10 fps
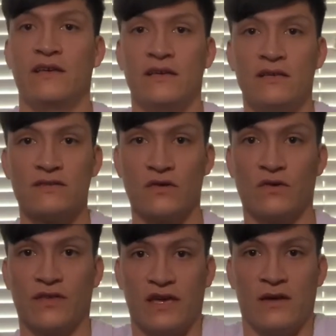So
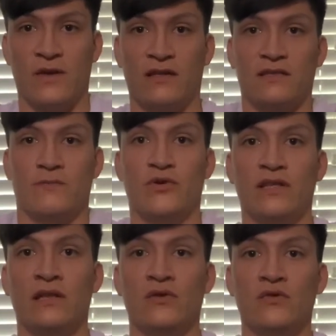yeah, man, it's
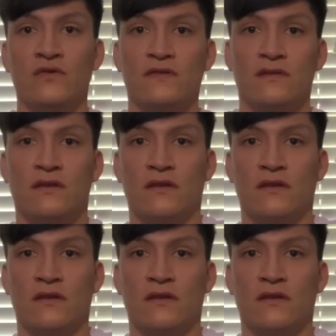pretty loose.